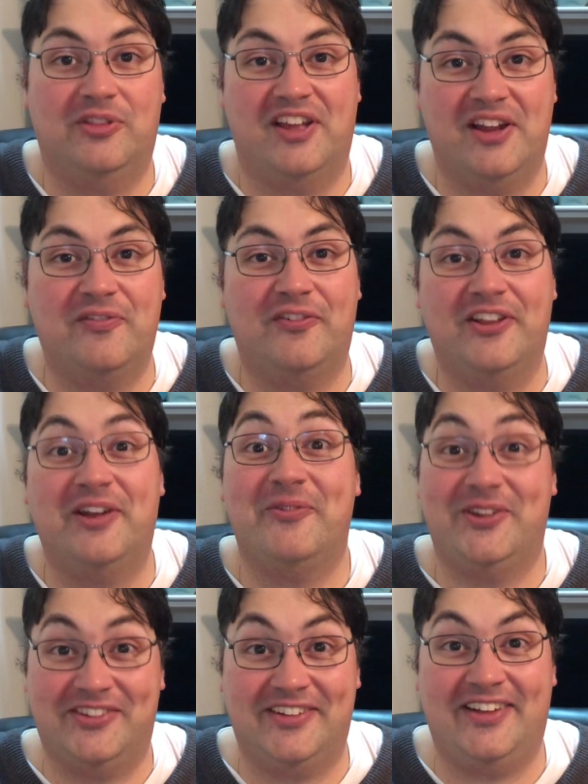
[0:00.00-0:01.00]
thankfully
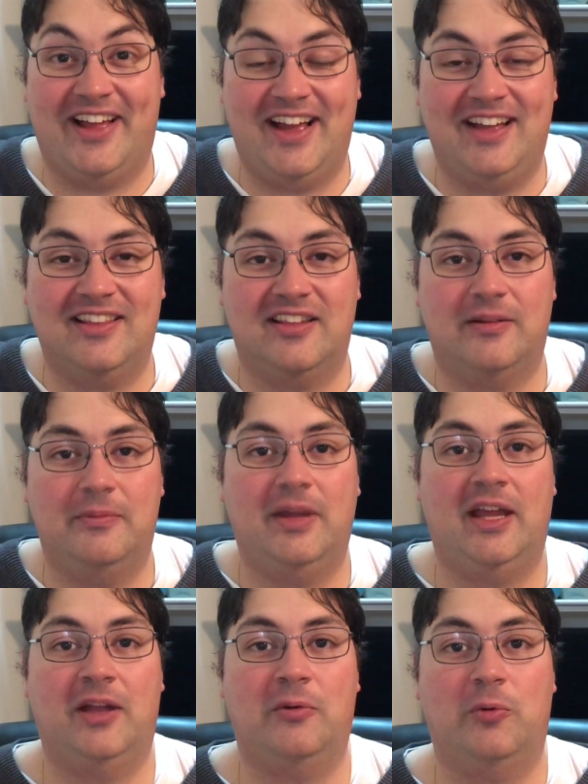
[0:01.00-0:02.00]
we still had them,
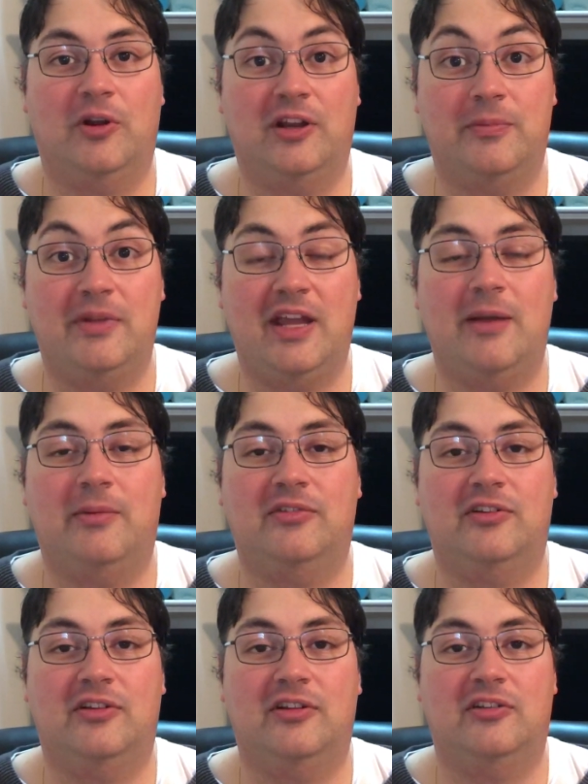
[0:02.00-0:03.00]
and we're going to be able
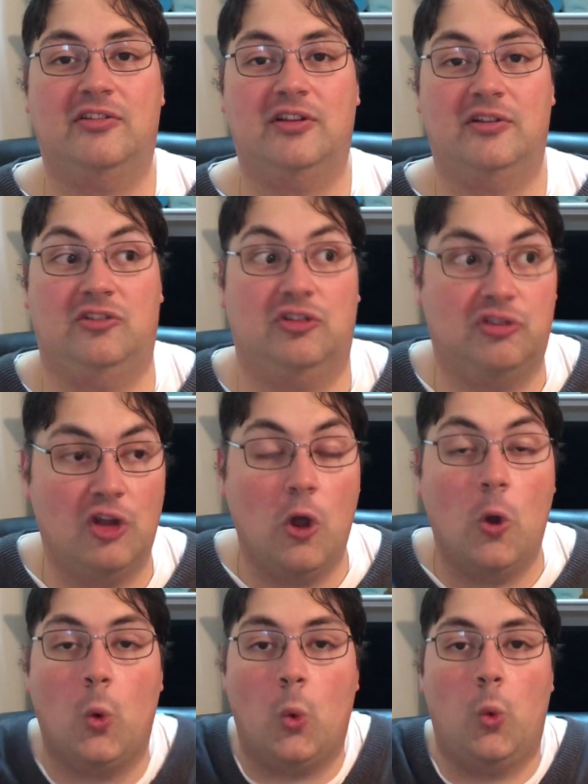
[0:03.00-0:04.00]
to just
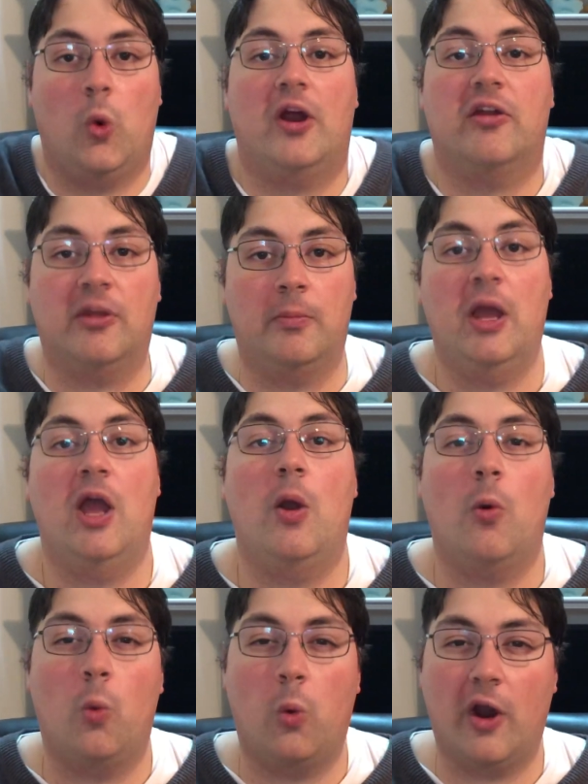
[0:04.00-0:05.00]
wear them.
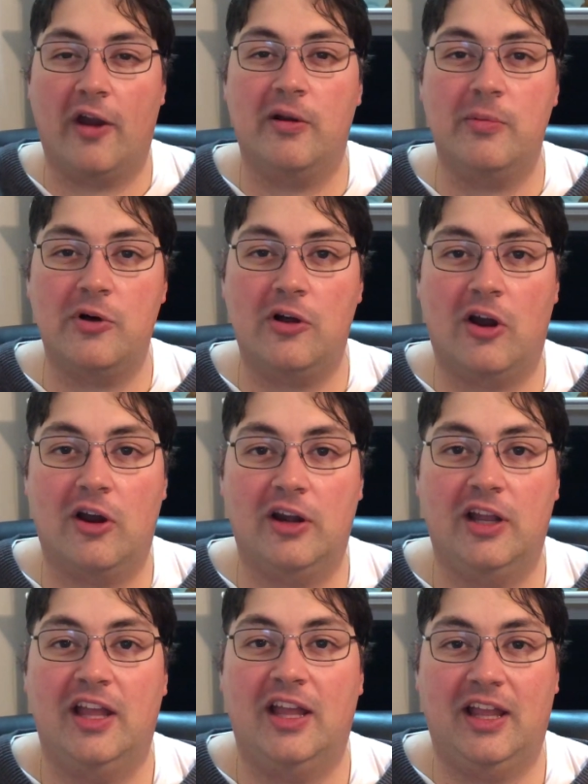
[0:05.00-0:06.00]
Wearable
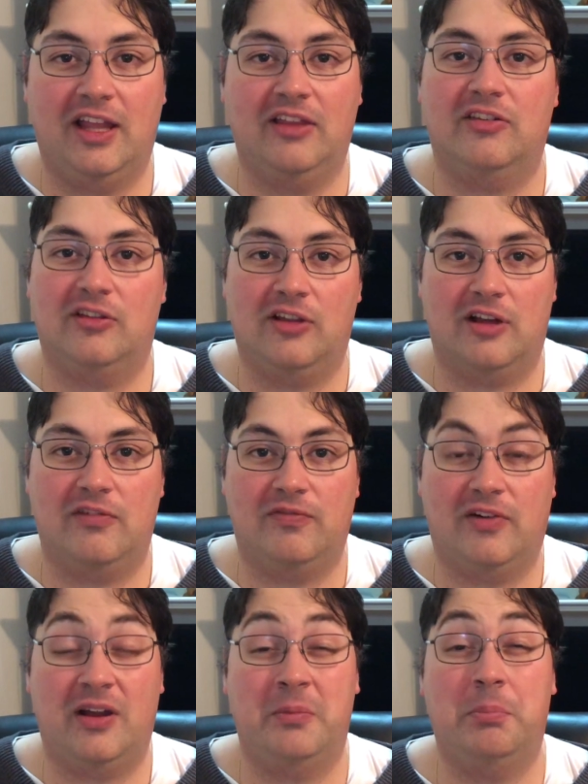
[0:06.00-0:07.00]
art is a lot of
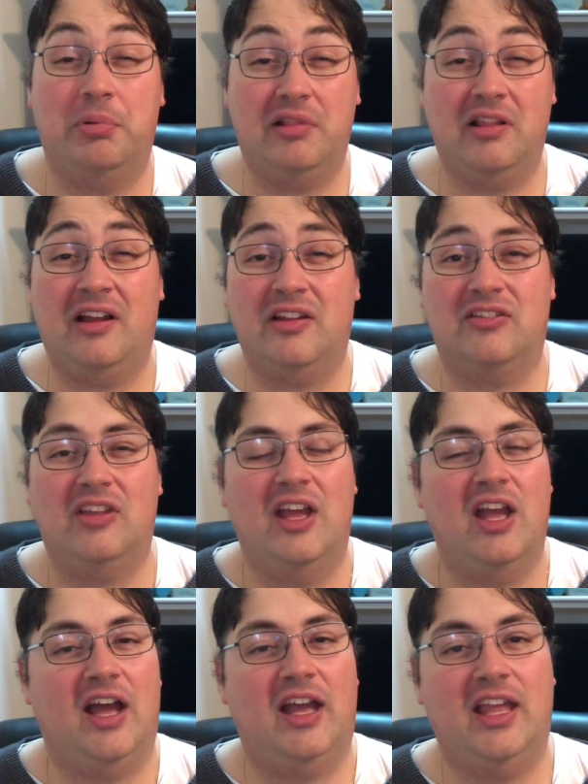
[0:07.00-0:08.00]
fun. Plus,
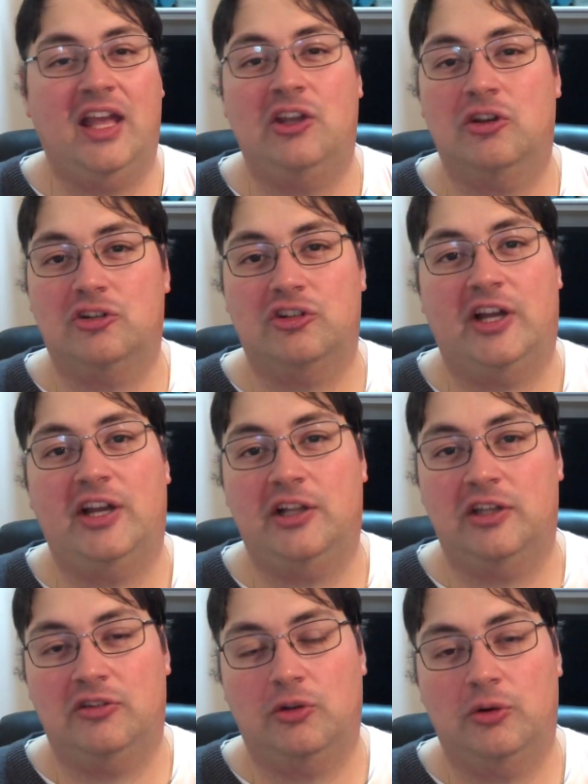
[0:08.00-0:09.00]
again, your
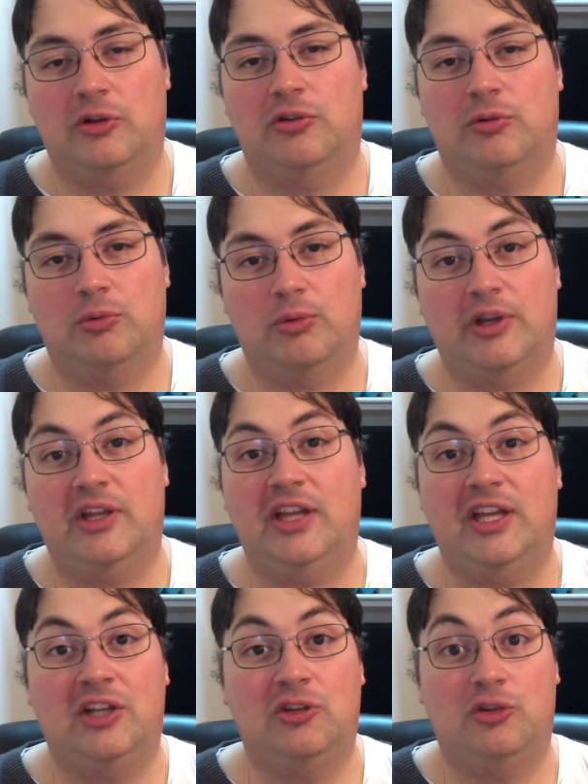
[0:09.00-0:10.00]
child is going to
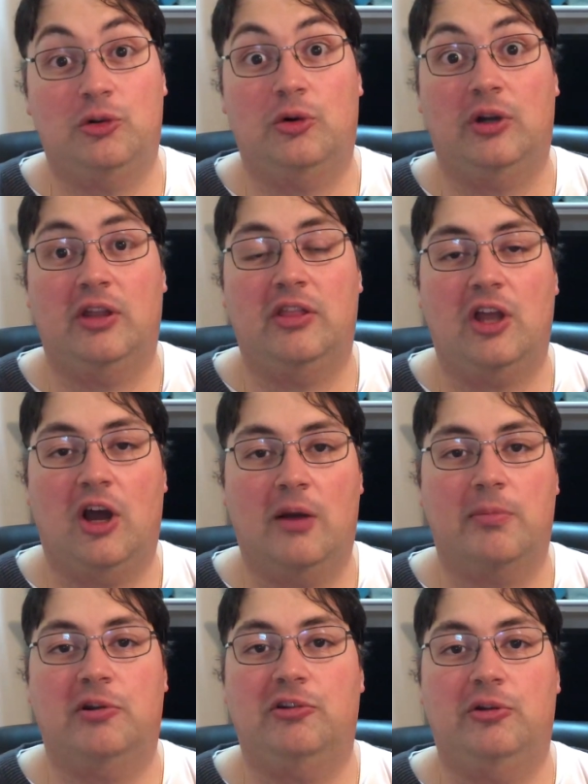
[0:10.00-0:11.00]
really enjoy the
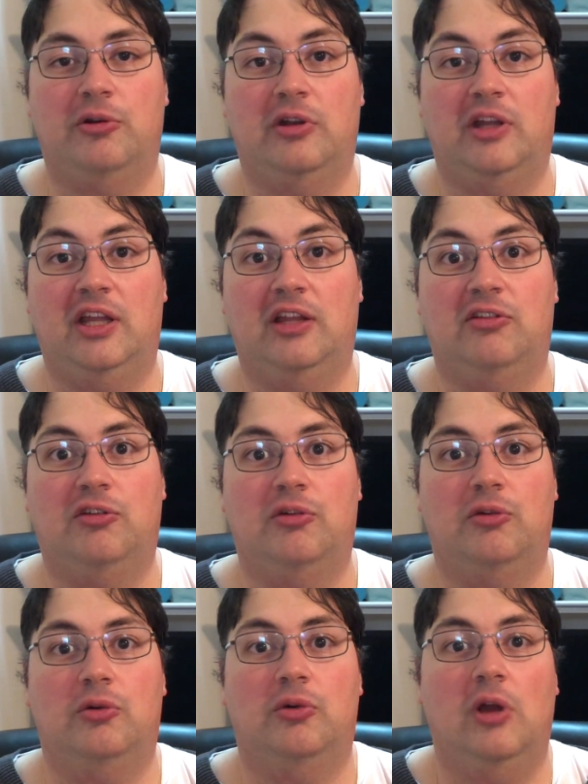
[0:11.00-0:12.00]
opportunity
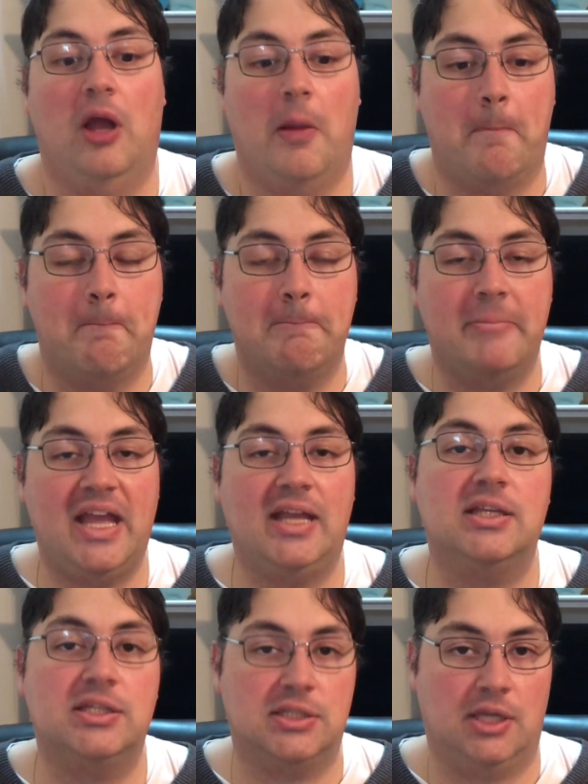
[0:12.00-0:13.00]
to
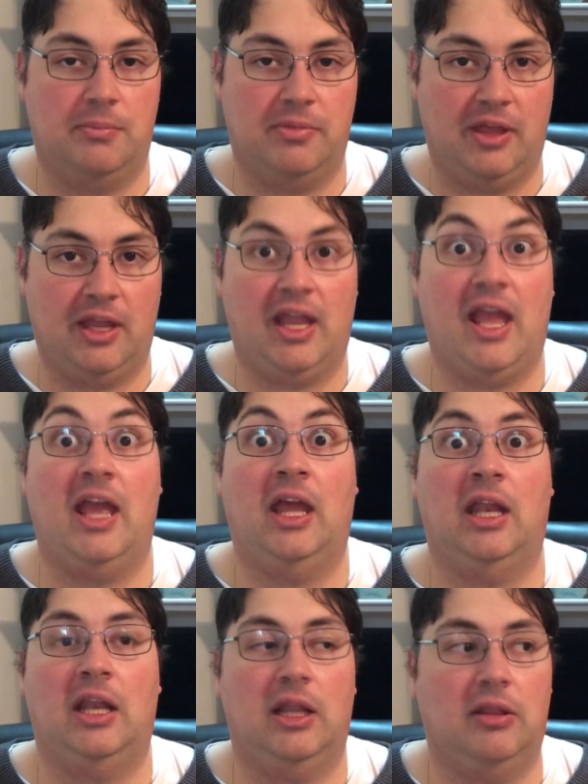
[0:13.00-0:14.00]
make something
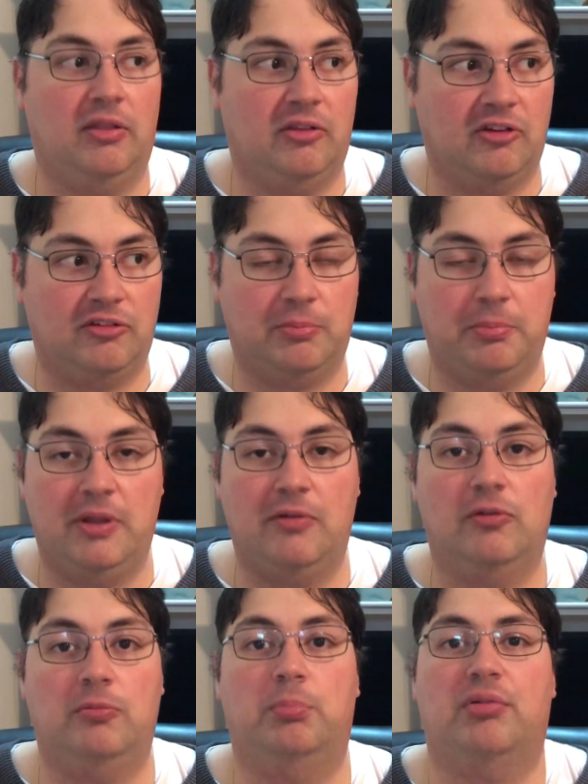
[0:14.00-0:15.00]
and just
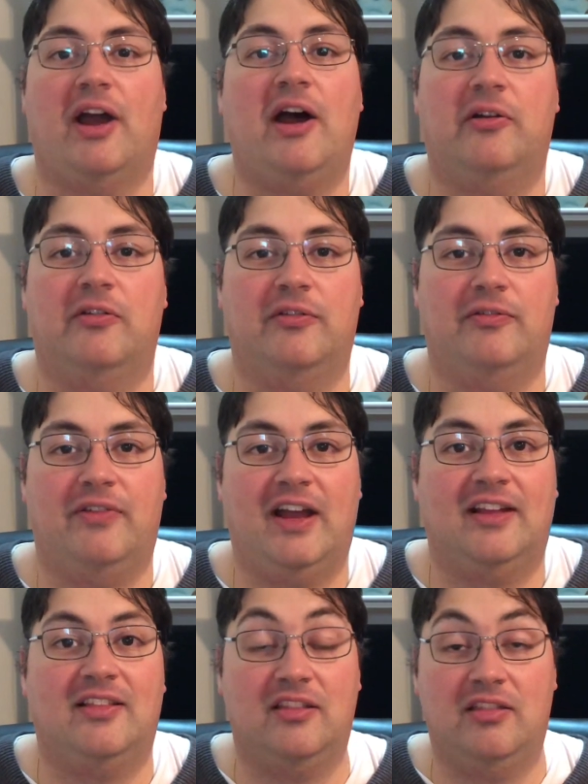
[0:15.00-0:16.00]
be proud of the
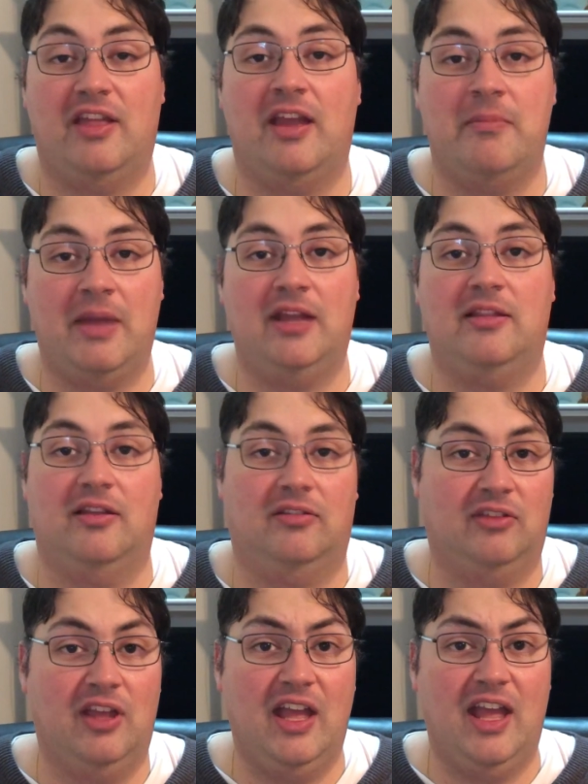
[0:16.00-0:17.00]
fact that they made
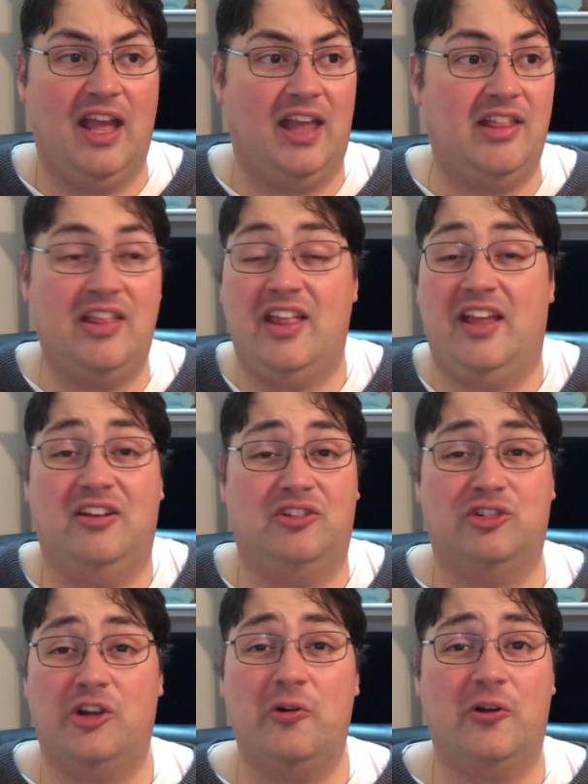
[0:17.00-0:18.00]
this, and then they can
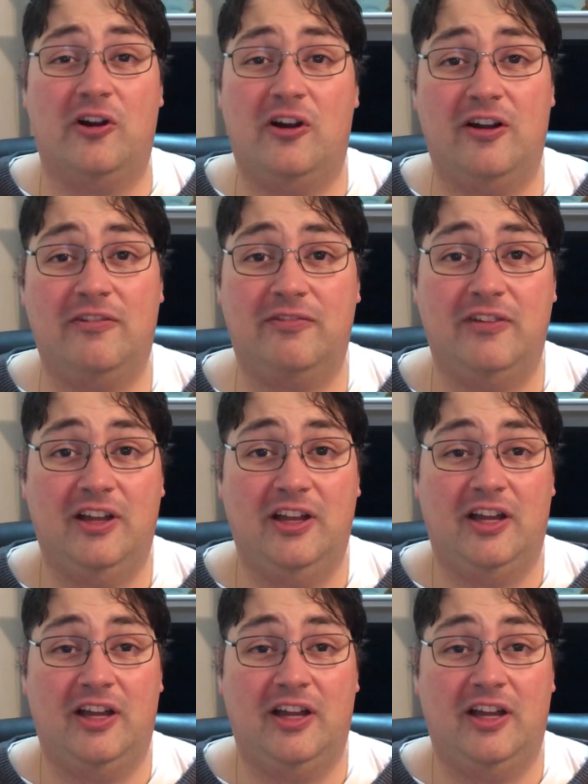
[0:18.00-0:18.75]
show it off.